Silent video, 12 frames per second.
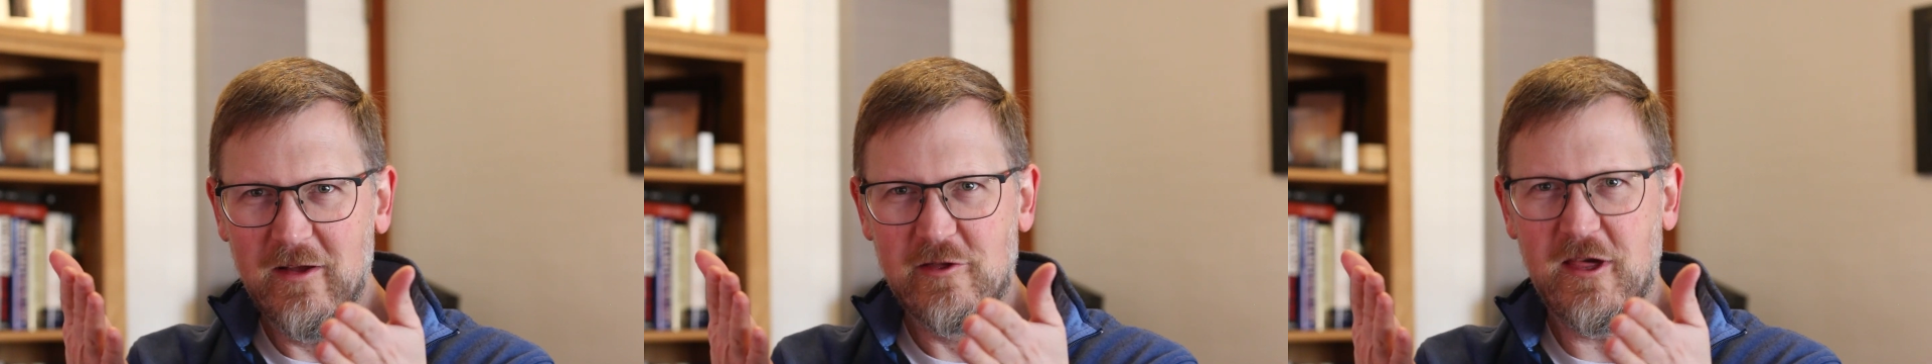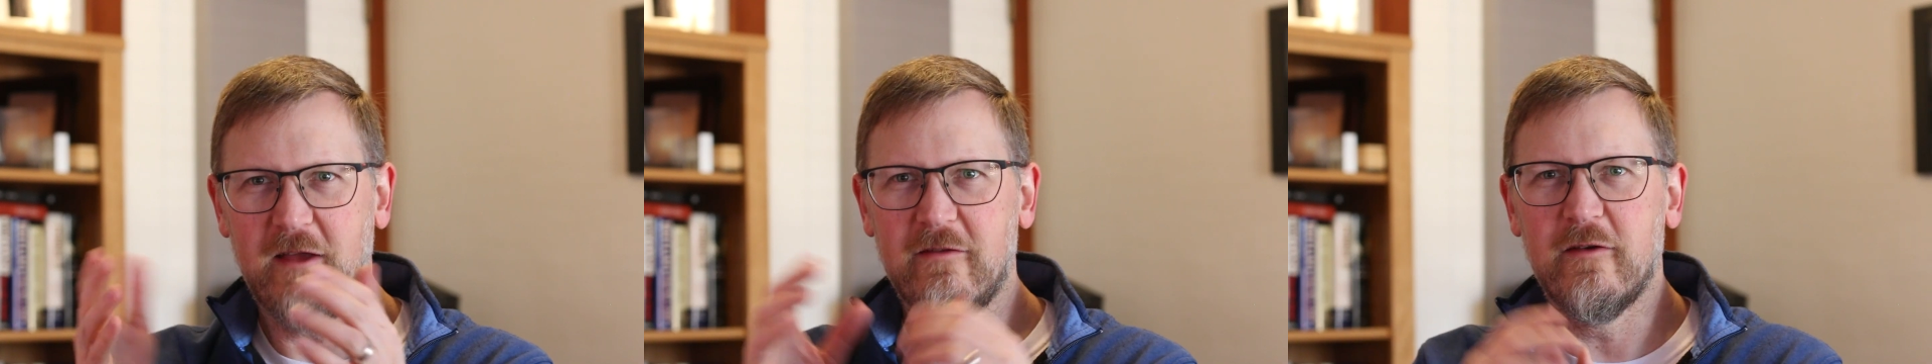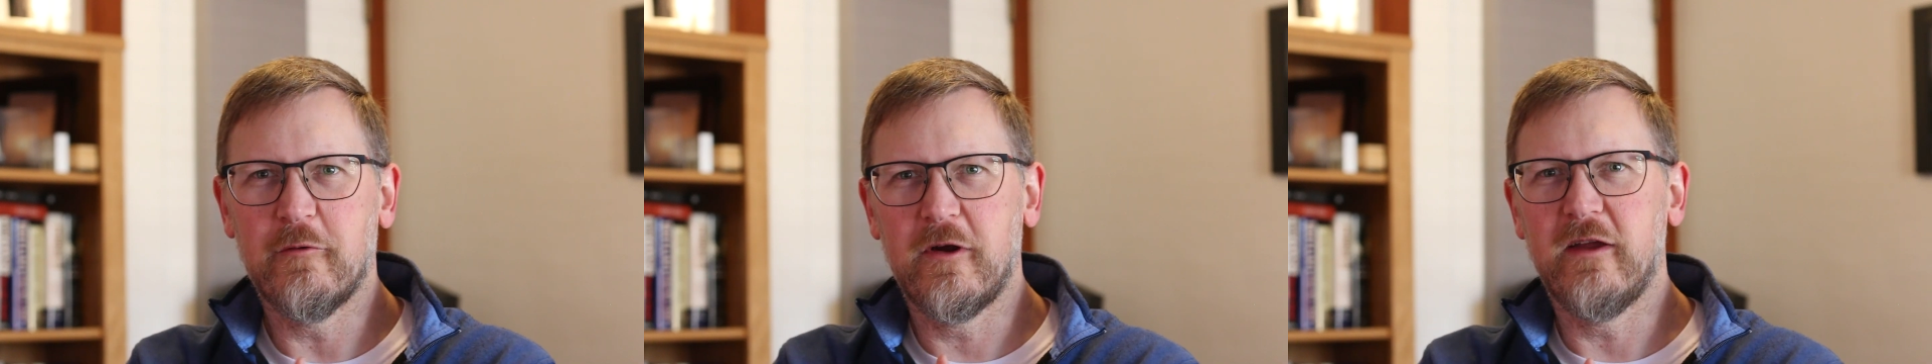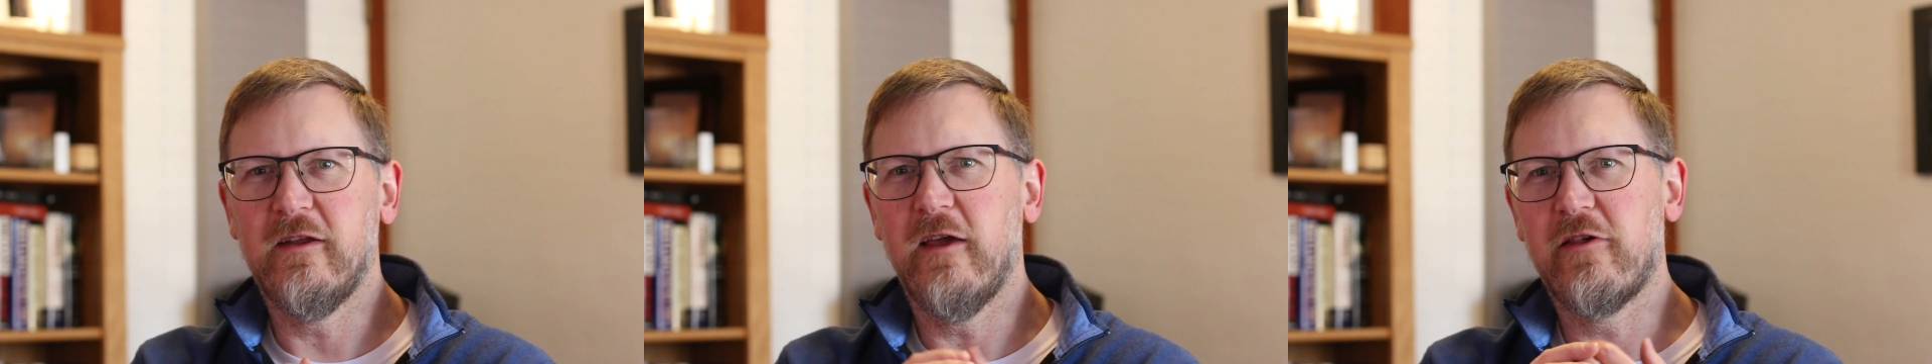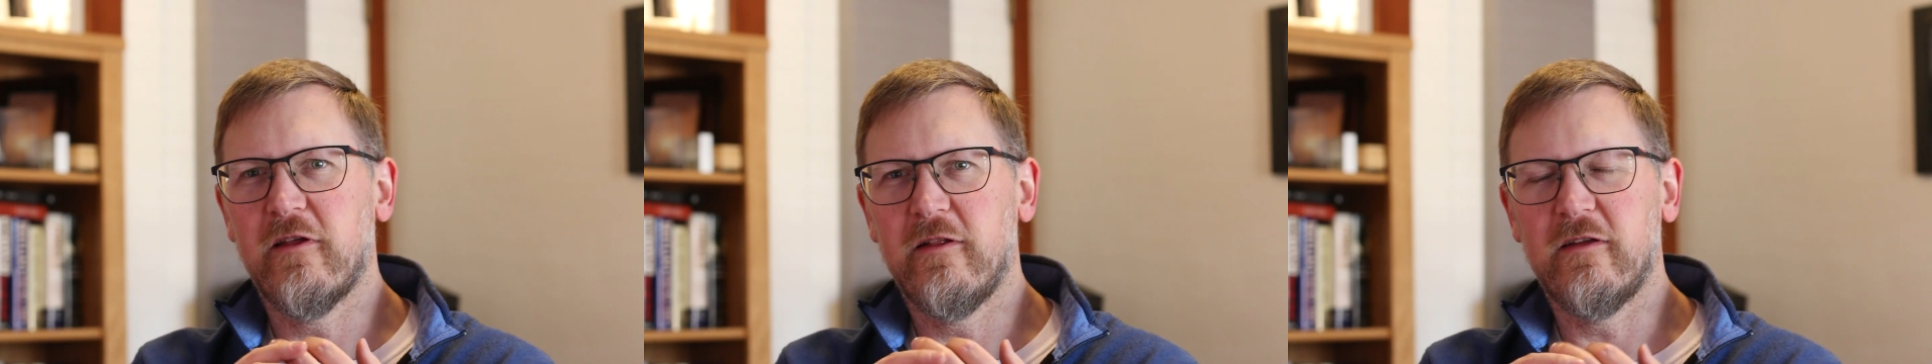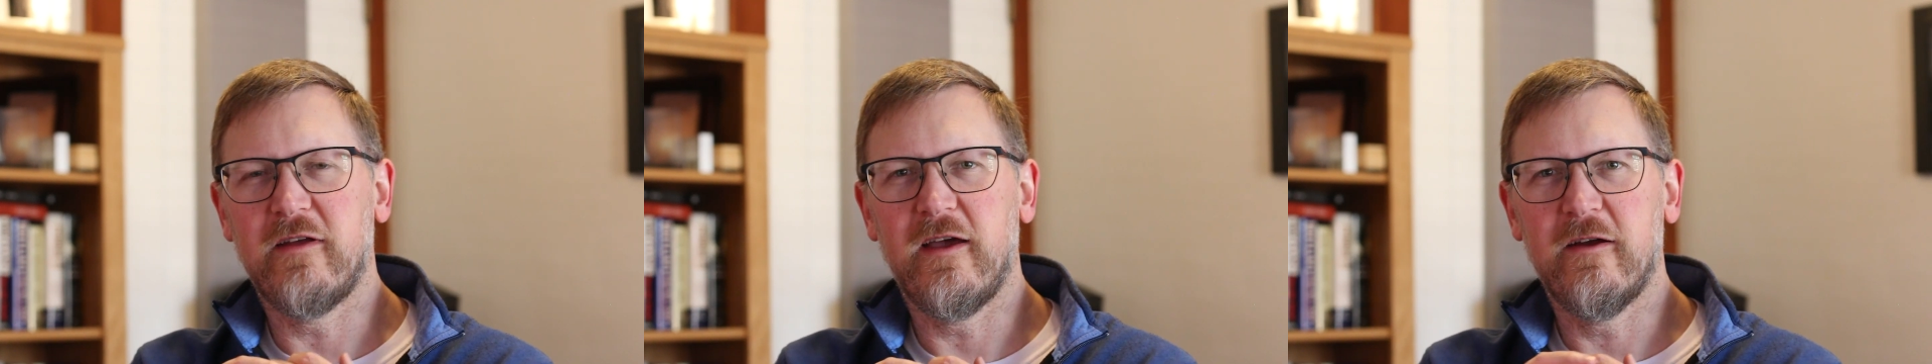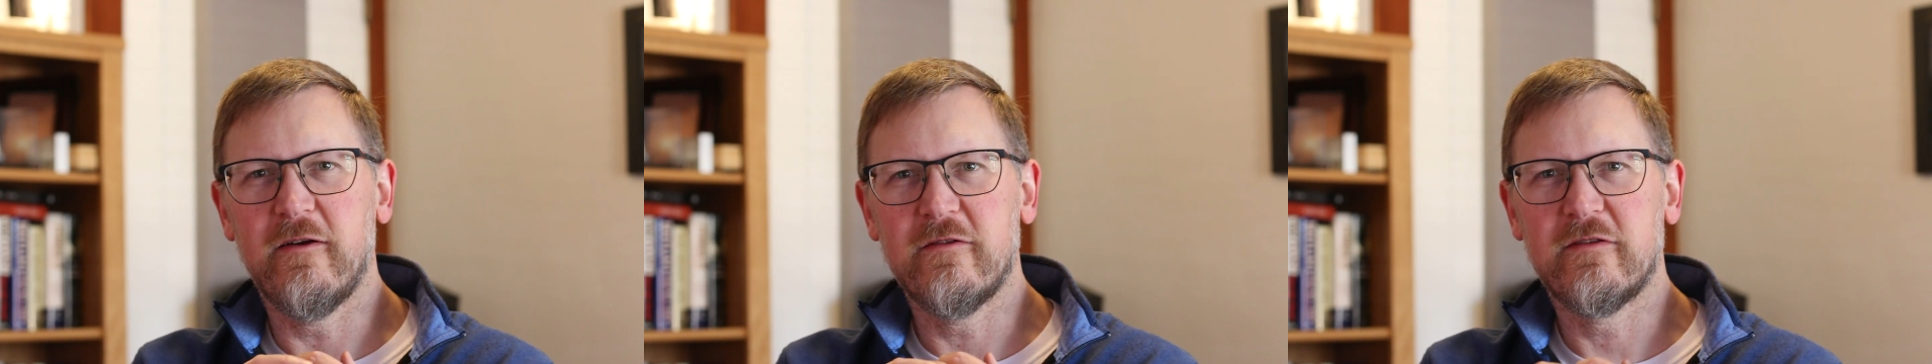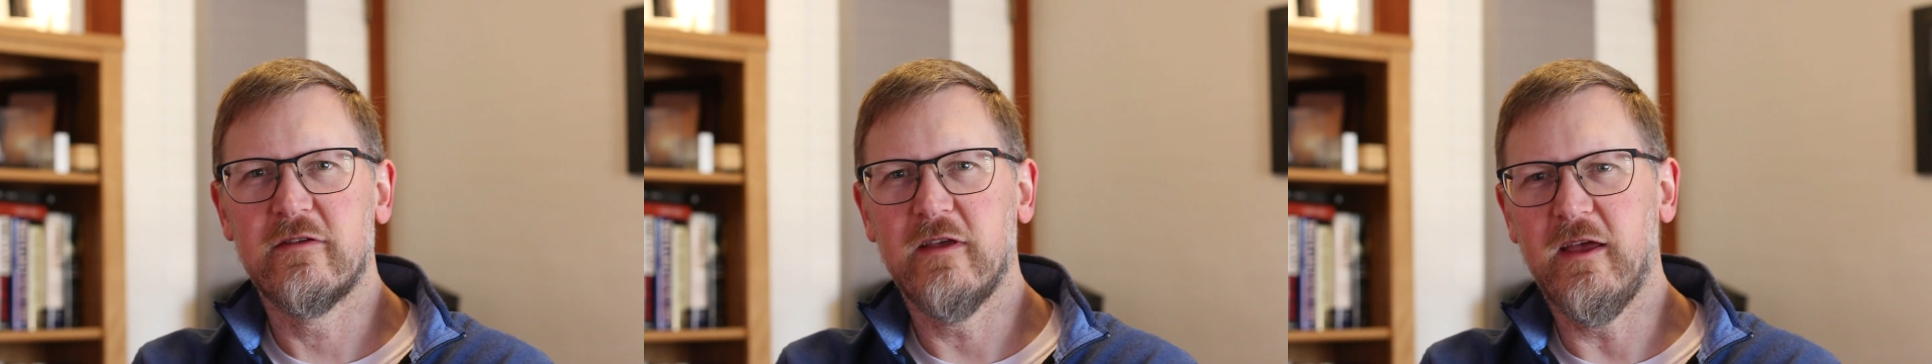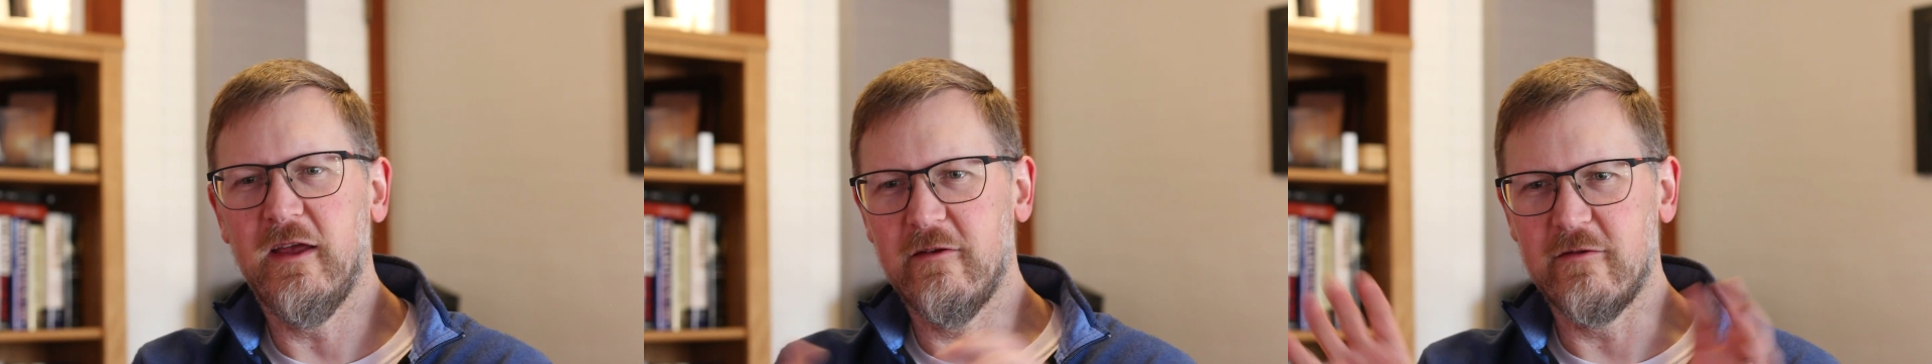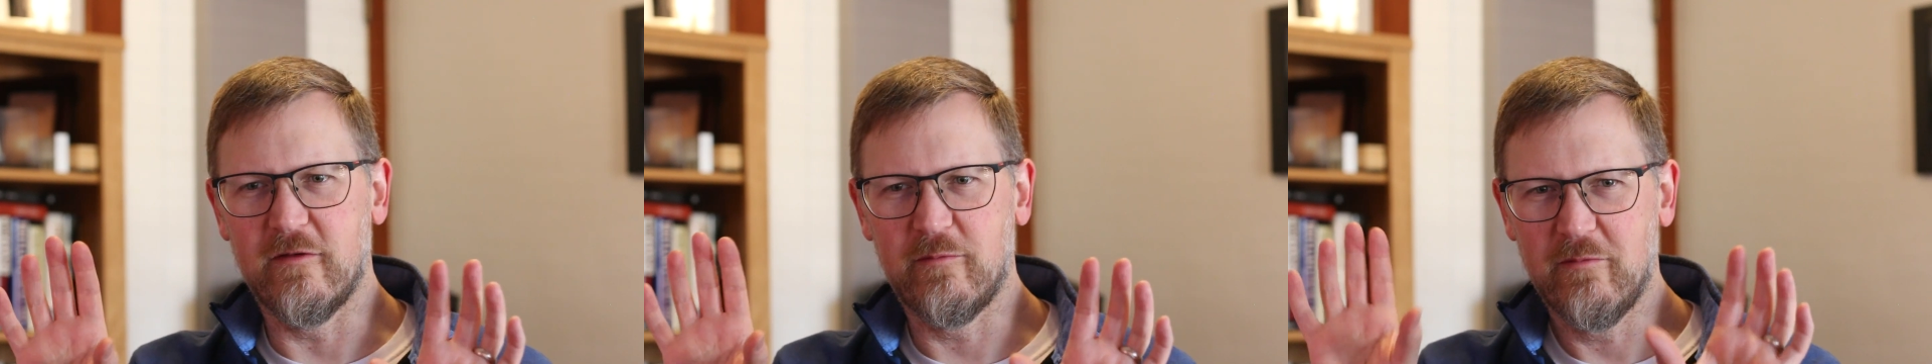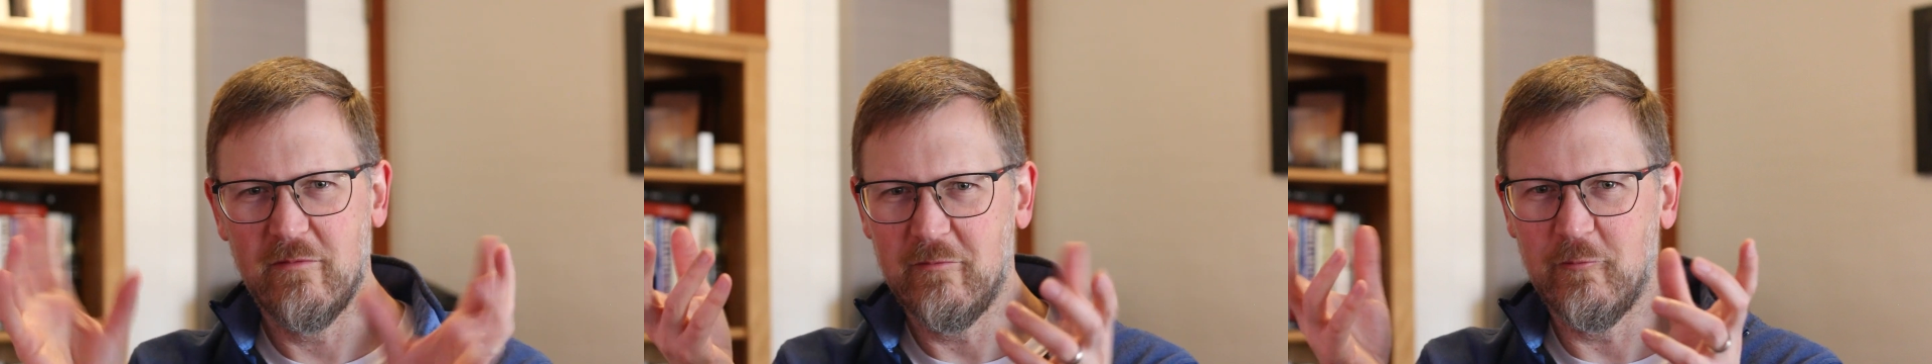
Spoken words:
changed the orientation of the tires and just